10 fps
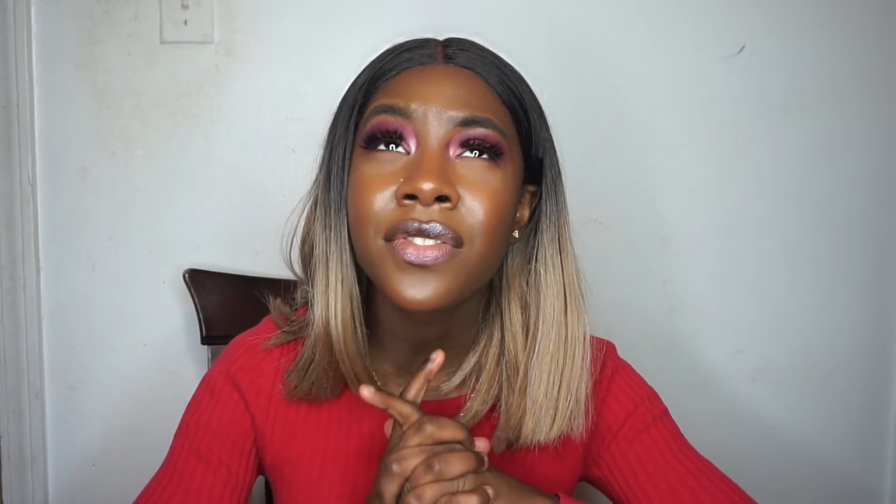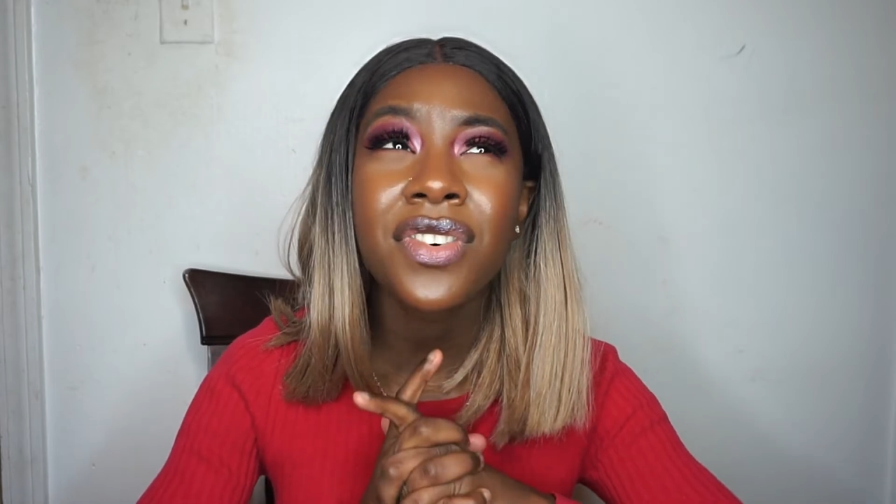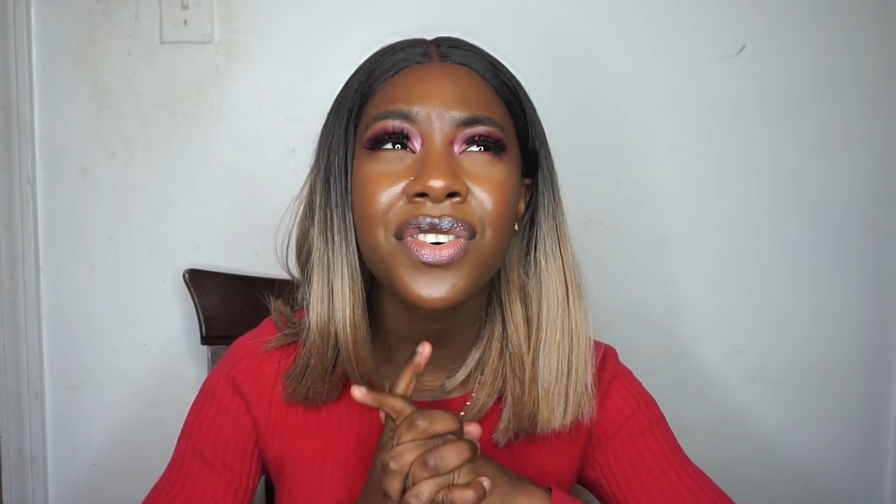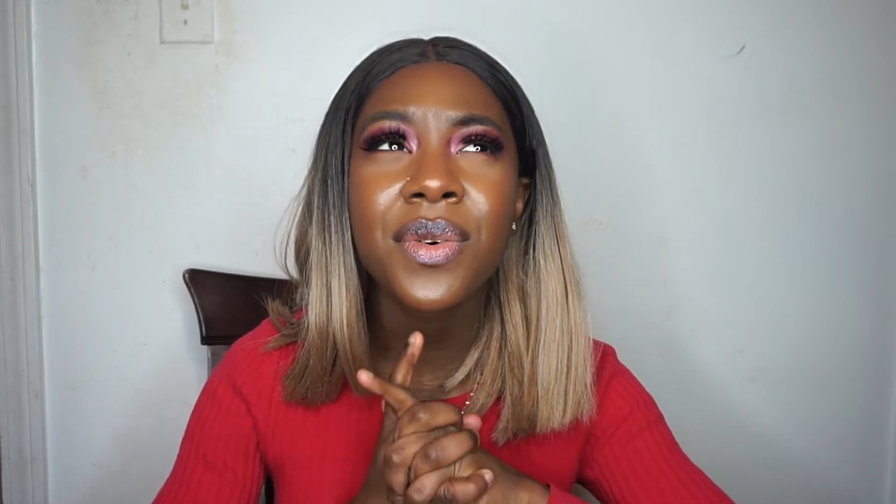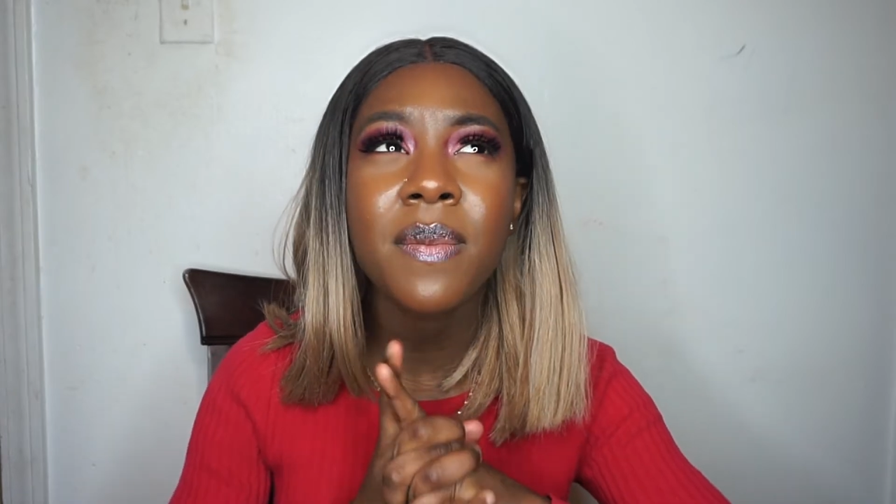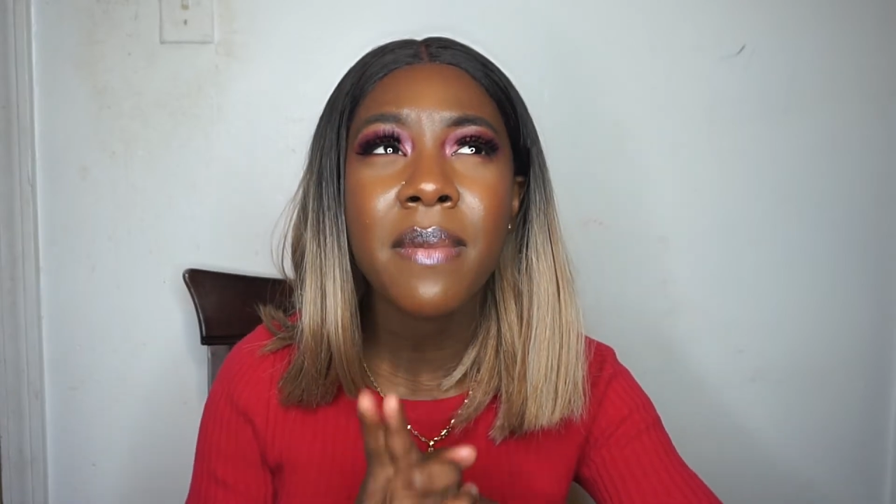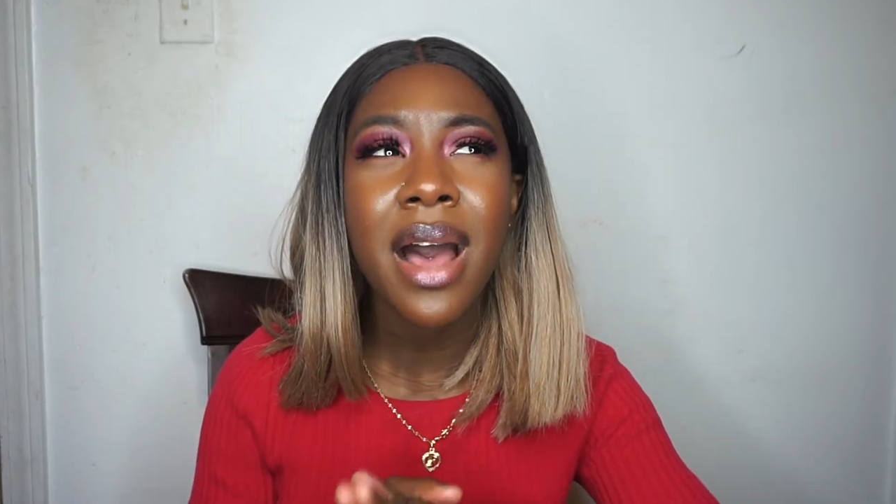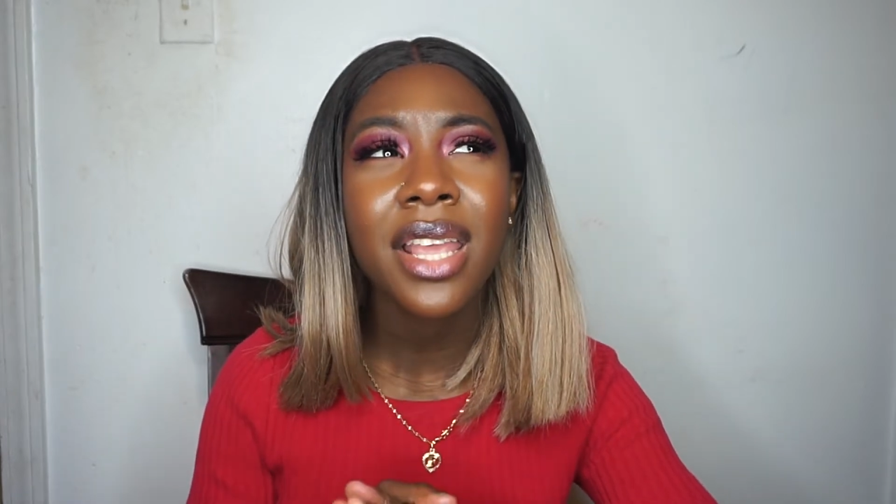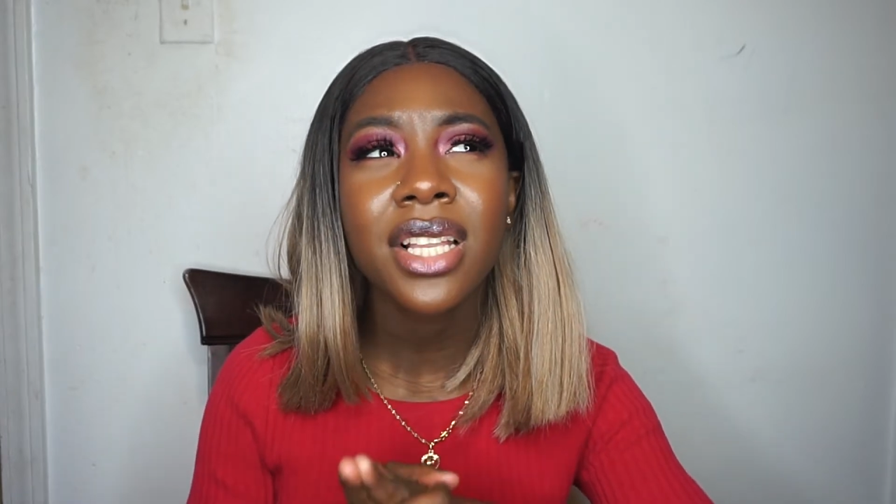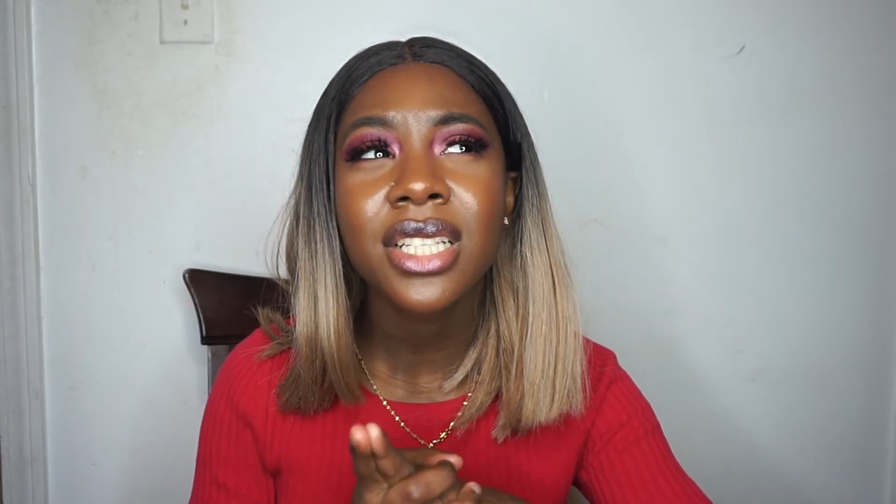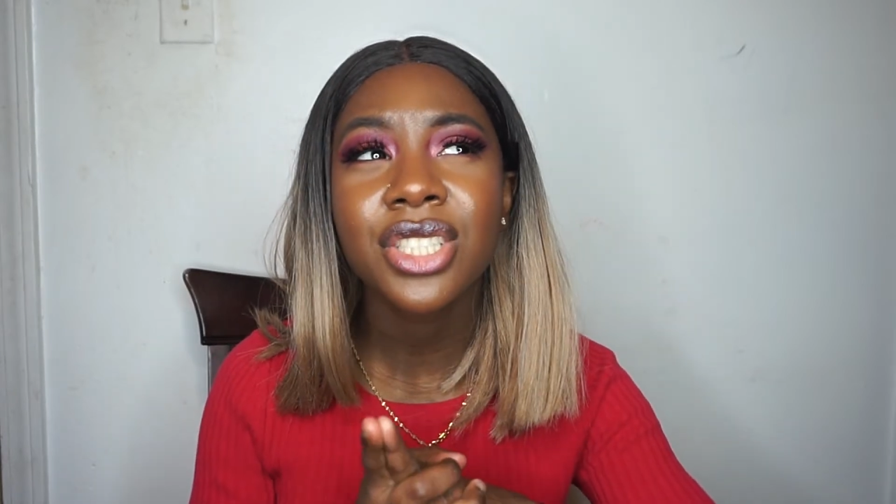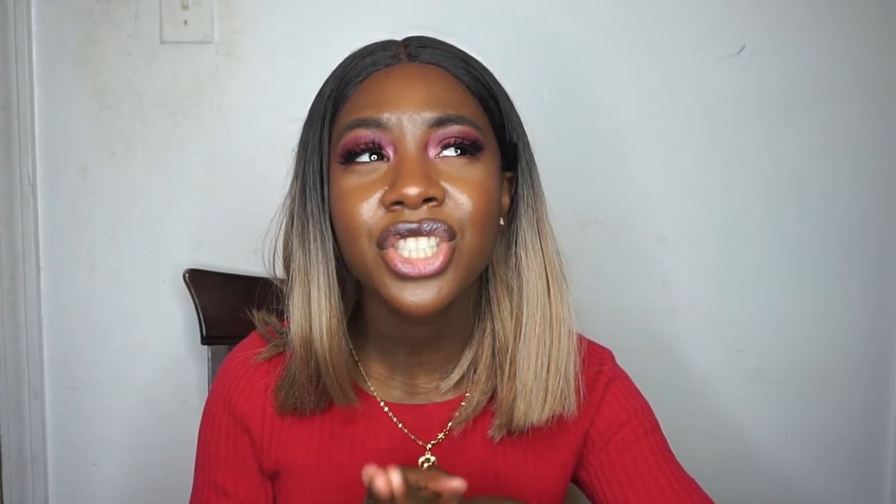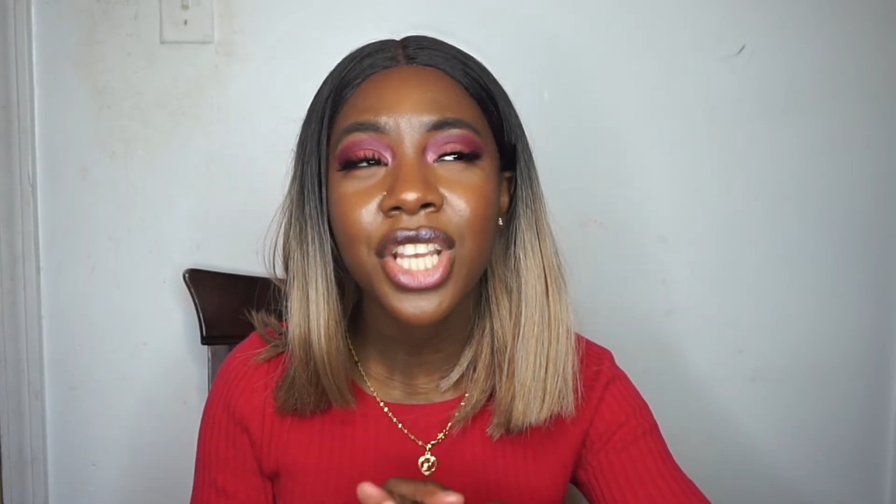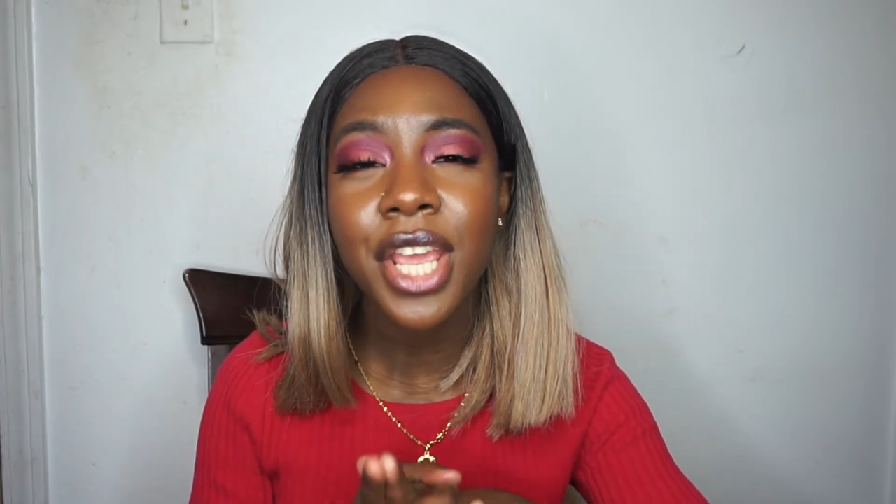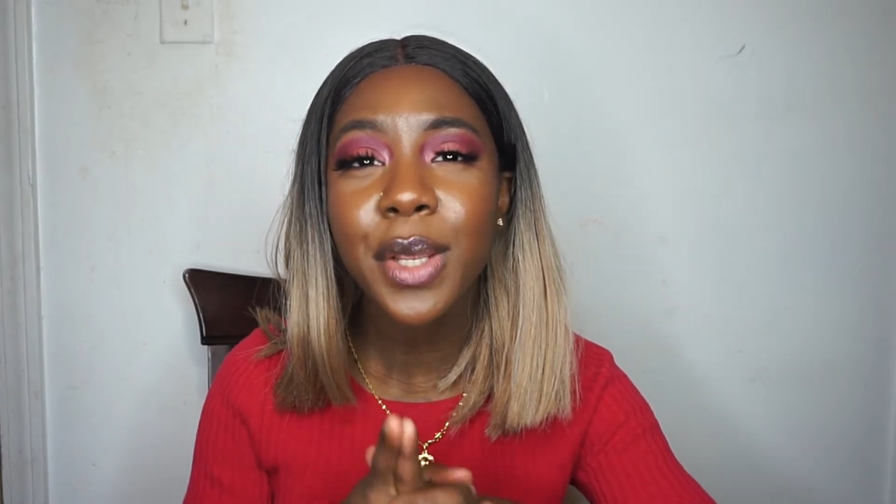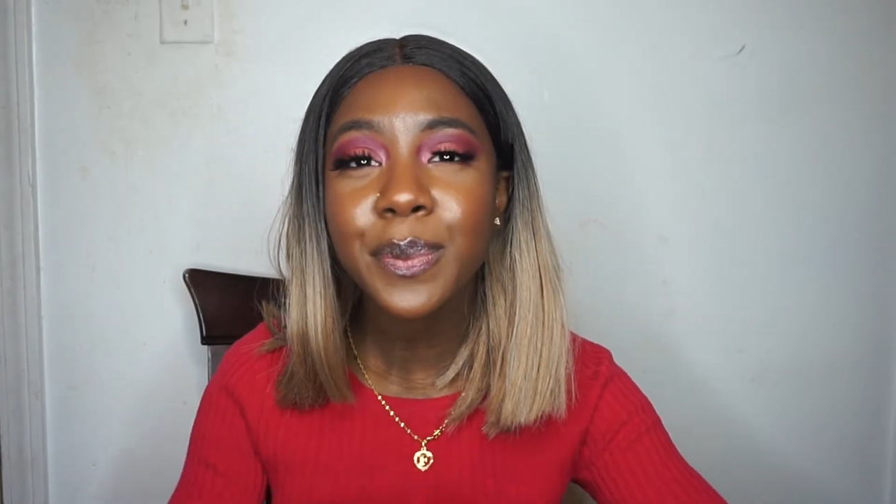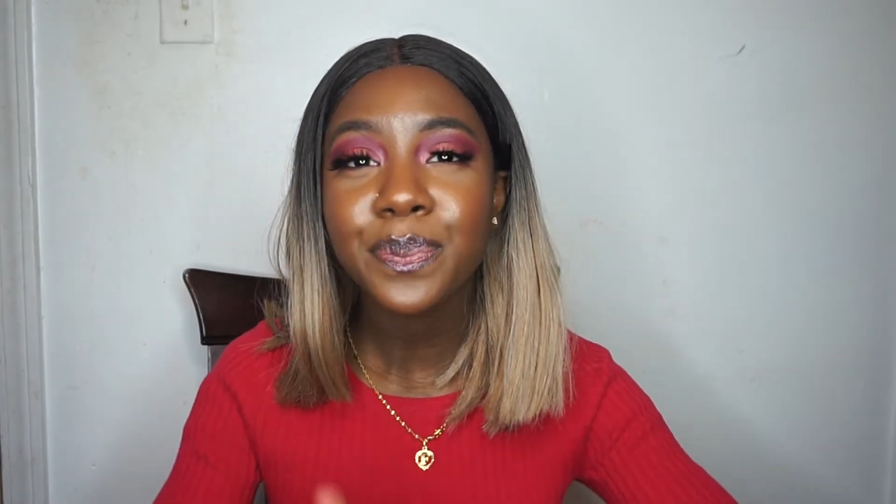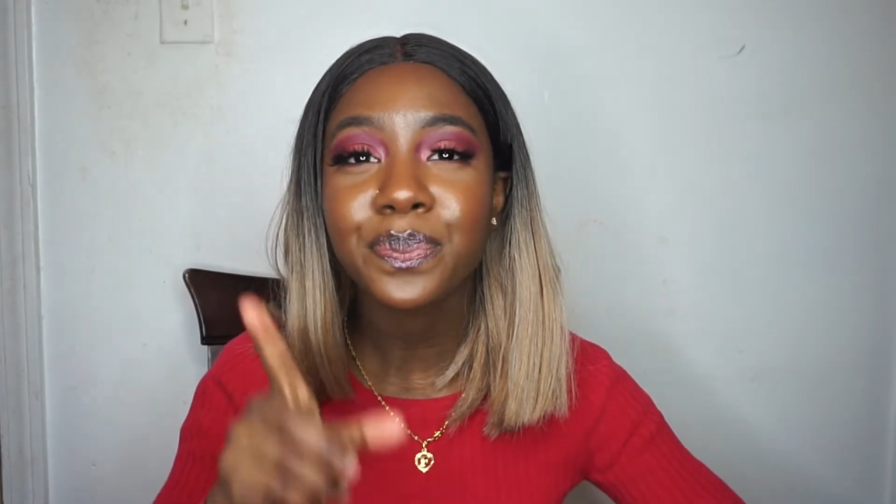from Maya Lachey.